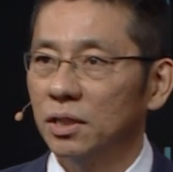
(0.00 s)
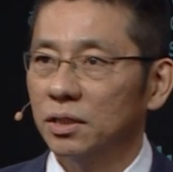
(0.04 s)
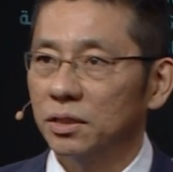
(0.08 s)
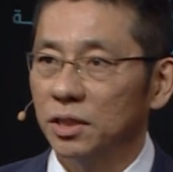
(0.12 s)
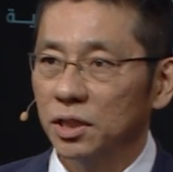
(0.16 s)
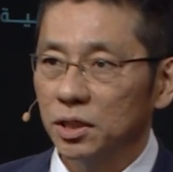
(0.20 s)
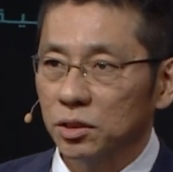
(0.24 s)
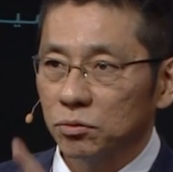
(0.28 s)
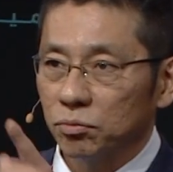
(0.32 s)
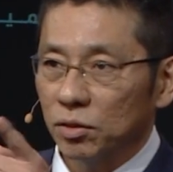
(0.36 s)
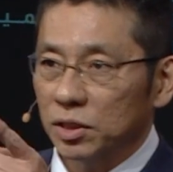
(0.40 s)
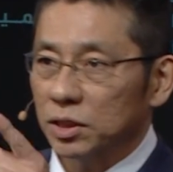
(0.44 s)

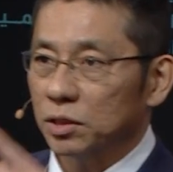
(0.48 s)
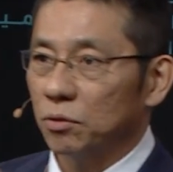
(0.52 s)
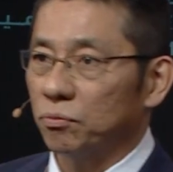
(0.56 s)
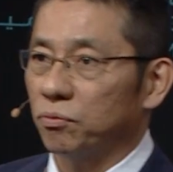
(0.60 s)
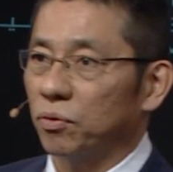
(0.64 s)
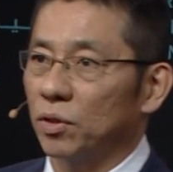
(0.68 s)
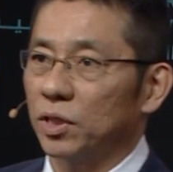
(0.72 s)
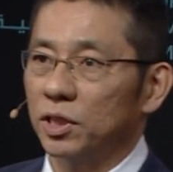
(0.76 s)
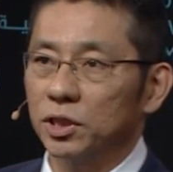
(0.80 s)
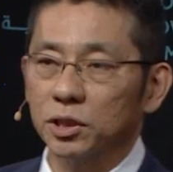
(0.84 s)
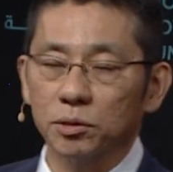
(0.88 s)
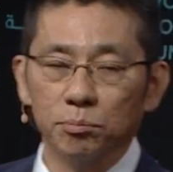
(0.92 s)
This was the
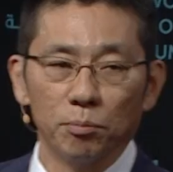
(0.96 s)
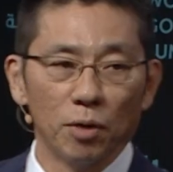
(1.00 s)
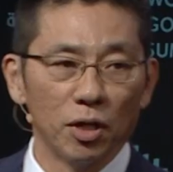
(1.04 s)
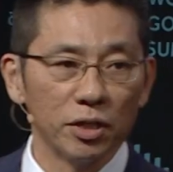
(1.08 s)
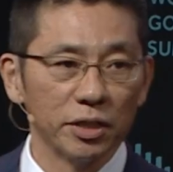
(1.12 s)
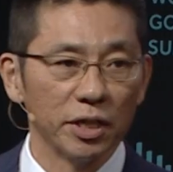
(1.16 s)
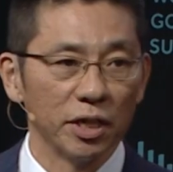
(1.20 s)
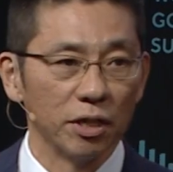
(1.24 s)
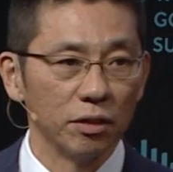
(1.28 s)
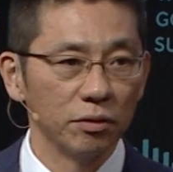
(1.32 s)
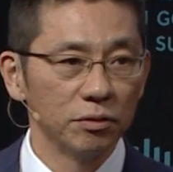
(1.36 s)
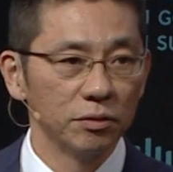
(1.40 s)
first
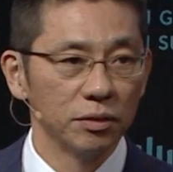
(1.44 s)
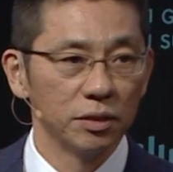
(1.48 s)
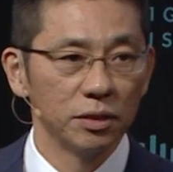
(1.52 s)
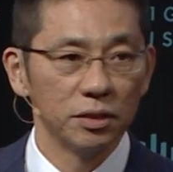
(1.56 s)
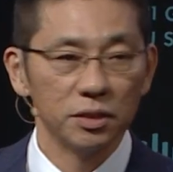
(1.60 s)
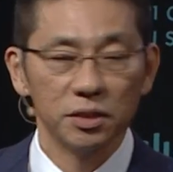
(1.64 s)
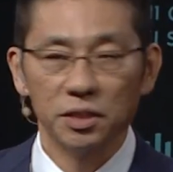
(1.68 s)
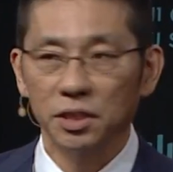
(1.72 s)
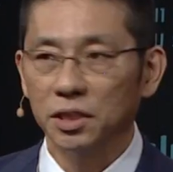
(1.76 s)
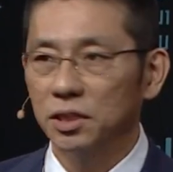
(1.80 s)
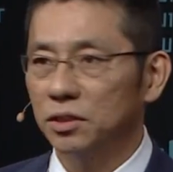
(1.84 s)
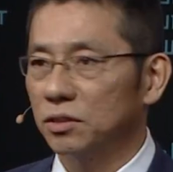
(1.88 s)
model.
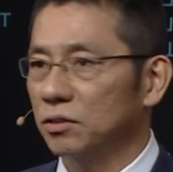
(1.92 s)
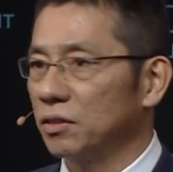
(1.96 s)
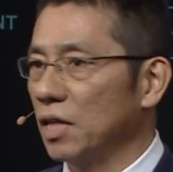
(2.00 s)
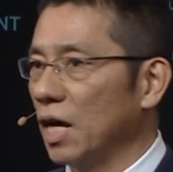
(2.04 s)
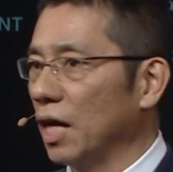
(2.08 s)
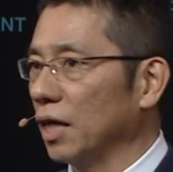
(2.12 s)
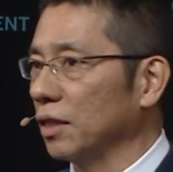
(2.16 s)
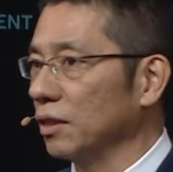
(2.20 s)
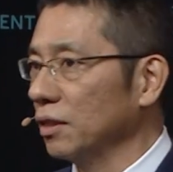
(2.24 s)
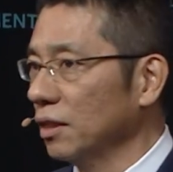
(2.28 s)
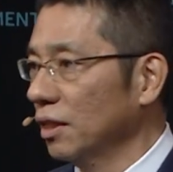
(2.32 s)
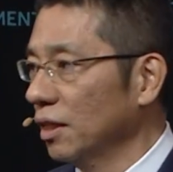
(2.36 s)
Since
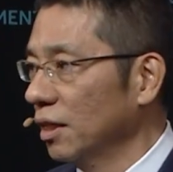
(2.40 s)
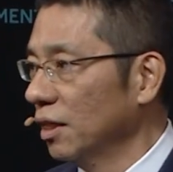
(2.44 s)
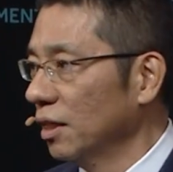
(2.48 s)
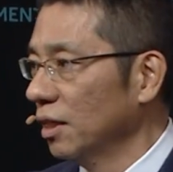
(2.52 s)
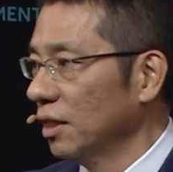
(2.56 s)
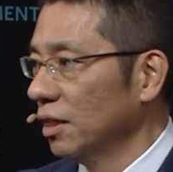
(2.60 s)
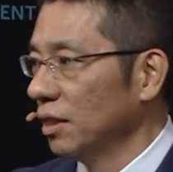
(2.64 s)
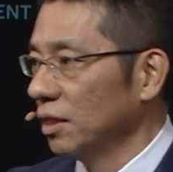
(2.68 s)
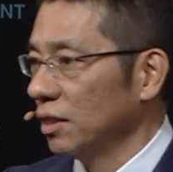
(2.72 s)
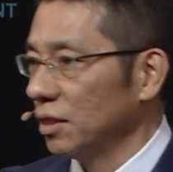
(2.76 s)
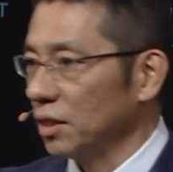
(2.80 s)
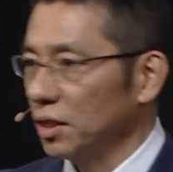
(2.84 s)
then,
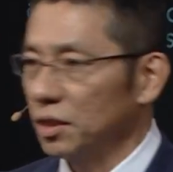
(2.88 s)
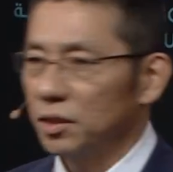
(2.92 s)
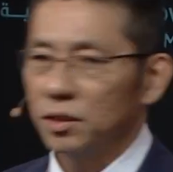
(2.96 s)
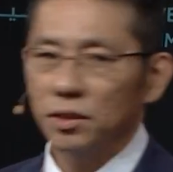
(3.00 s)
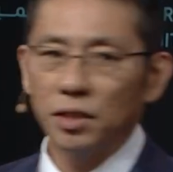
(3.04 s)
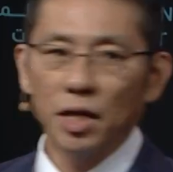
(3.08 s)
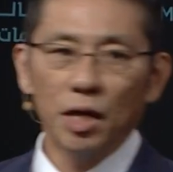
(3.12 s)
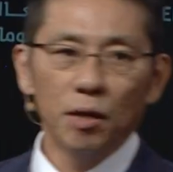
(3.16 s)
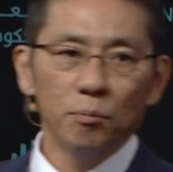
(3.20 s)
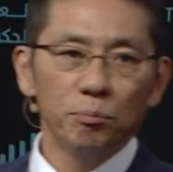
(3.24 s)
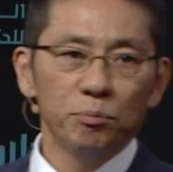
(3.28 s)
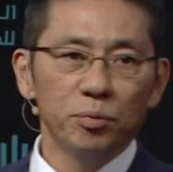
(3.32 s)

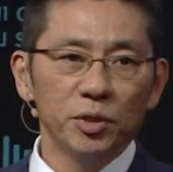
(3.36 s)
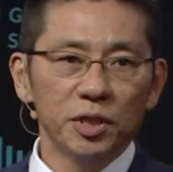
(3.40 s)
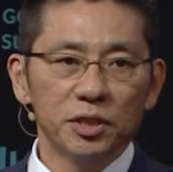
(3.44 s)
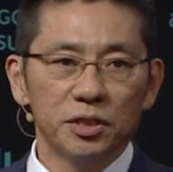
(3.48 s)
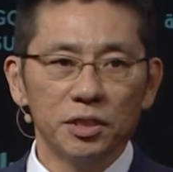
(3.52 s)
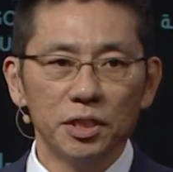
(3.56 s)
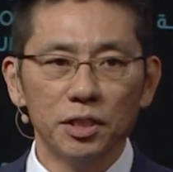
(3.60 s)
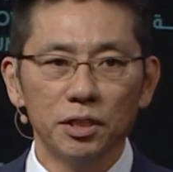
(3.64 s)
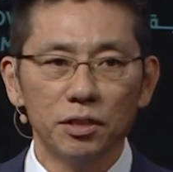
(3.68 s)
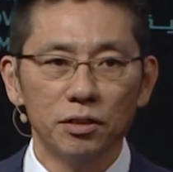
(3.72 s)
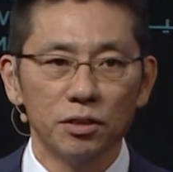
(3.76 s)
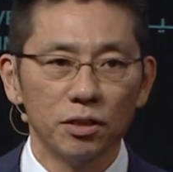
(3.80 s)
in every
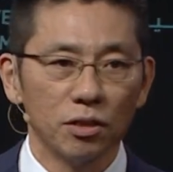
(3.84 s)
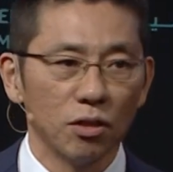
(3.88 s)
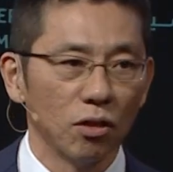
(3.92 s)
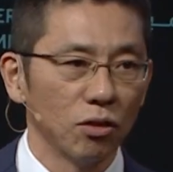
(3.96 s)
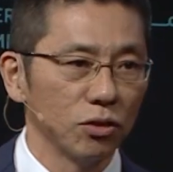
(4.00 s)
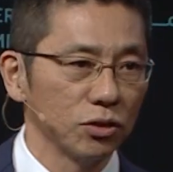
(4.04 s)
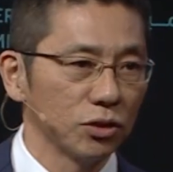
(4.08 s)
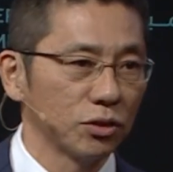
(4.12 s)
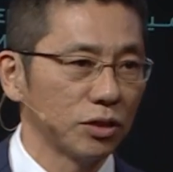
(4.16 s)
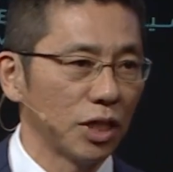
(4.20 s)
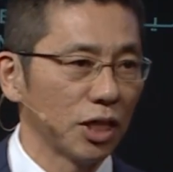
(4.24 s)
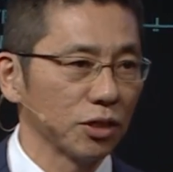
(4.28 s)
single
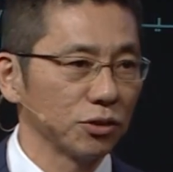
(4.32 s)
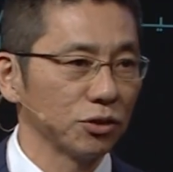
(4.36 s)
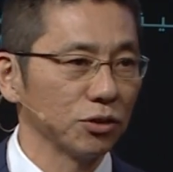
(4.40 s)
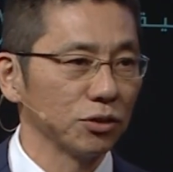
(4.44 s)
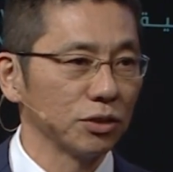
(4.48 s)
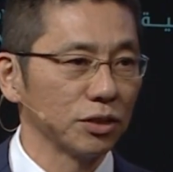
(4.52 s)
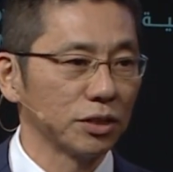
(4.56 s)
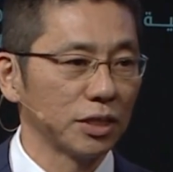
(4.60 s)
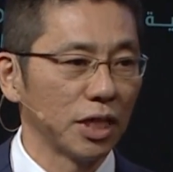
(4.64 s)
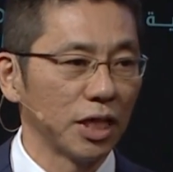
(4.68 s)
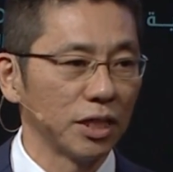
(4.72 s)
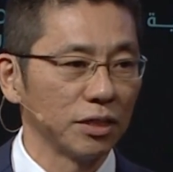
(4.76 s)

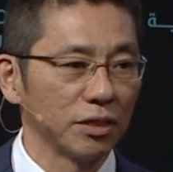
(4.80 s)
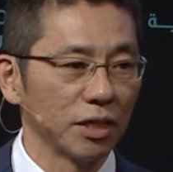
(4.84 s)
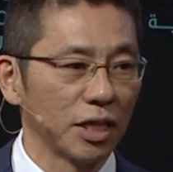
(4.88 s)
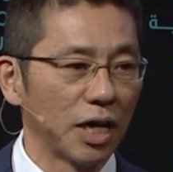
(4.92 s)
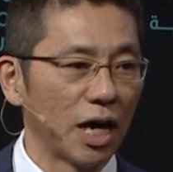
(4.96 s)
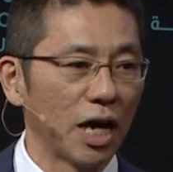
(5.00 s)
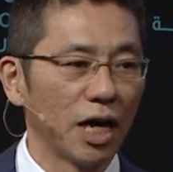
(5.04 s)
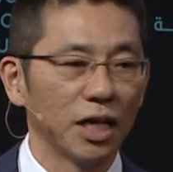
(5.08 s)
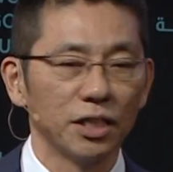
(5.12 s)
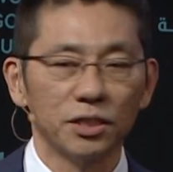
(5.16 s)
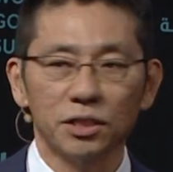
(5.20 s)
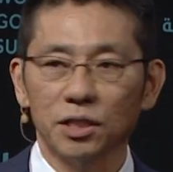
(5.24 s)
construction site, the
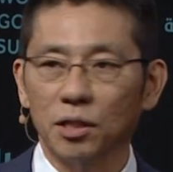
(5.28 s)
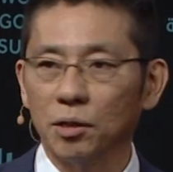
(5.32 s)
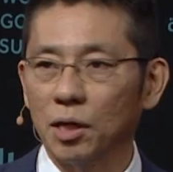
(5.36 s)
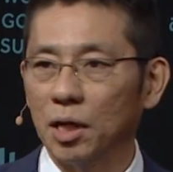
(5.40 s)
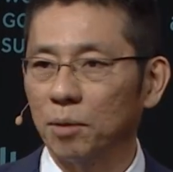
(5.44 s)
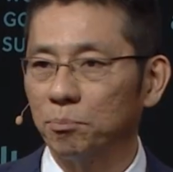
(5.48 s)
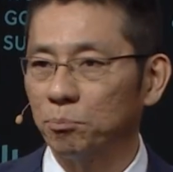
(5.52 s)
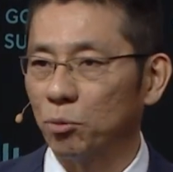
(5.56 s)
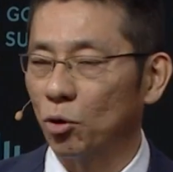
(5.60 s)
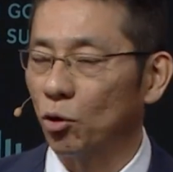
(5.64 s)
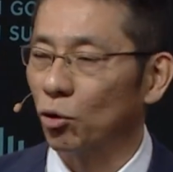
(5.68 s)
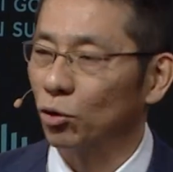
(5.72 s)
guys are
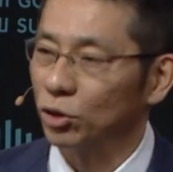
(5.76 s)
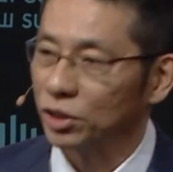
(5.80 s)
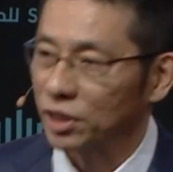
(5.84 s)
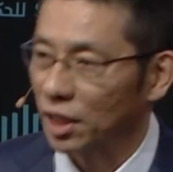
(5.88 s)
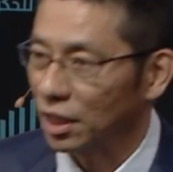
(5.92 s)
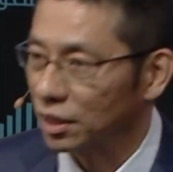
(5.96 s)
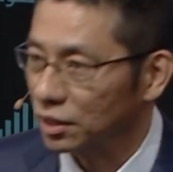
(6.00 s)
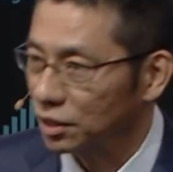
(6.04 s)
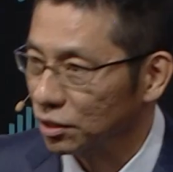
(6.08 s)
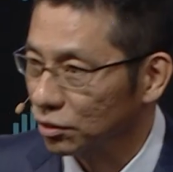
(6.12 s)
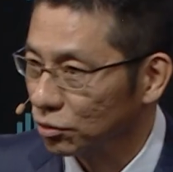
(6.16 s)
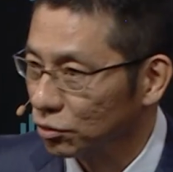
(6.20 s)

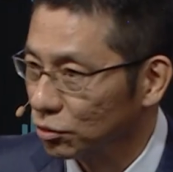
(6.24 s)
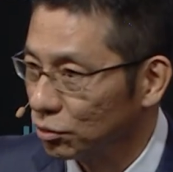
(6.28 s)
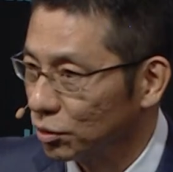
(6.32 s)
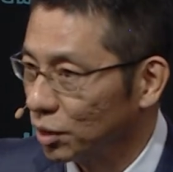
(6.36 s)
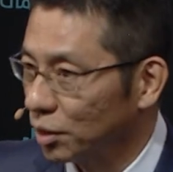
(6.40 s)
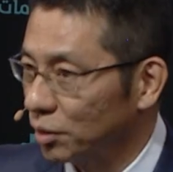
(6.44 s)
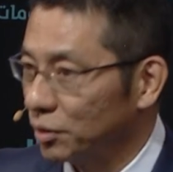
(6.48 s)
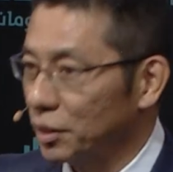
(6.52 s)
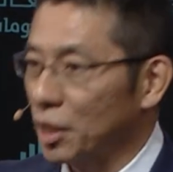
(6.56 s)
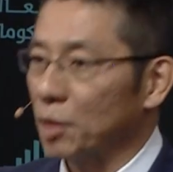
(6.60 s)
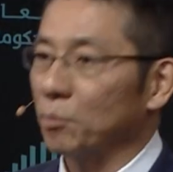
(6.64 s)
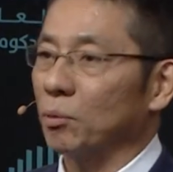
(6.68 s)
apologizing to
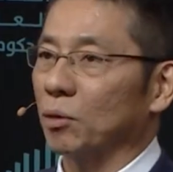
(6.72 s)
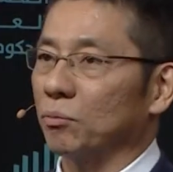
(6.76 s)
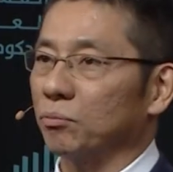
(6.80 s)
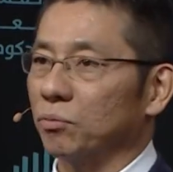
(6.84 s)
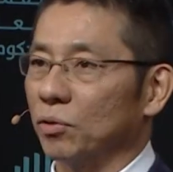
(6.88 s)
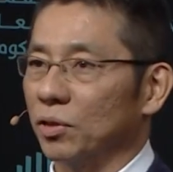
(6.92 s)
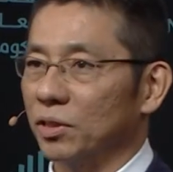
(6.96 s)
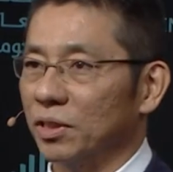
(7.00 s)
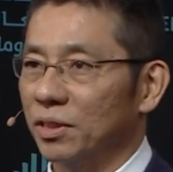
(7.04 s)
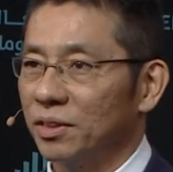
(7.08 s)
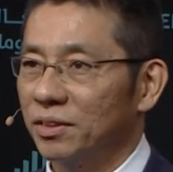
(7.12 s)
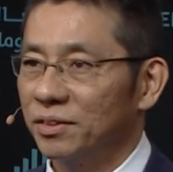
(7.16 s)
the
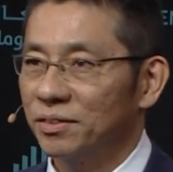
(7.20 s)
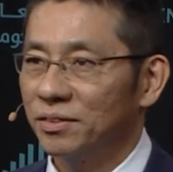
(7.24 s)
neighborhood.